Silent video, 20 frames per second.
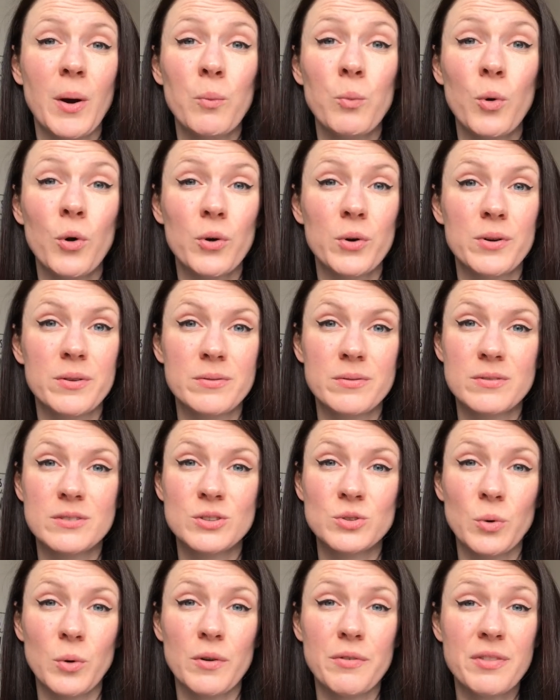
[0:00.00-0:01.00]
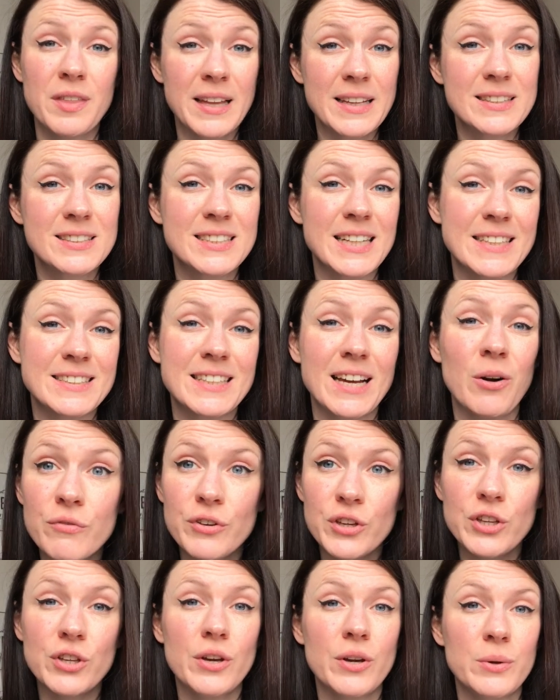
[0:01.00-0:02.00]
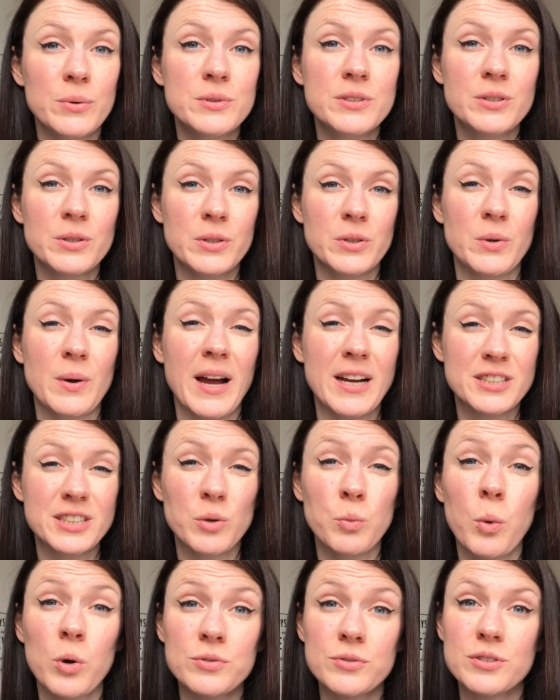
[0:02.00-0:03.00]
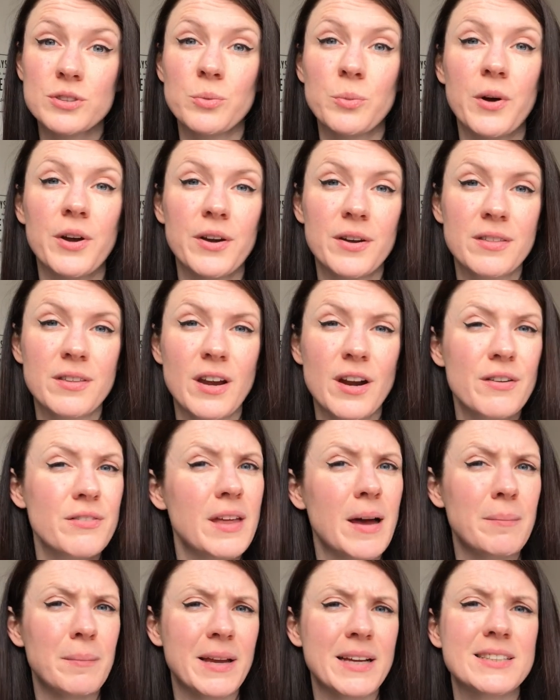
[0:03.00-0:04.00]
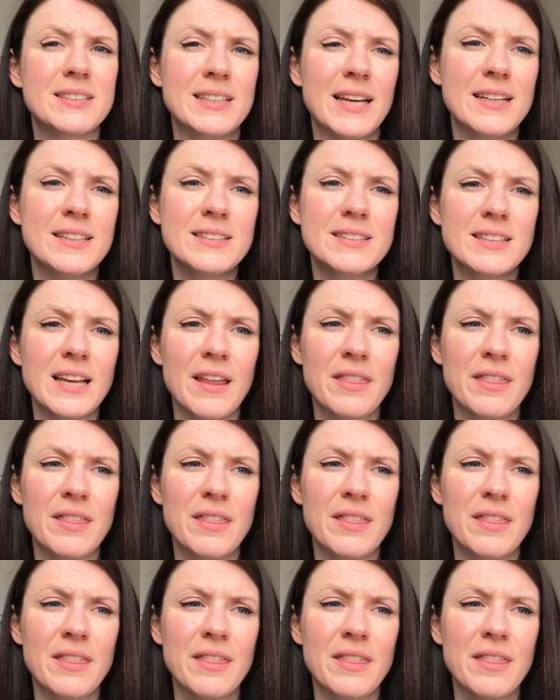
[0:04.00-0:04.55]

and what sort of things stand out for you to actually want to work there, if that makes sense.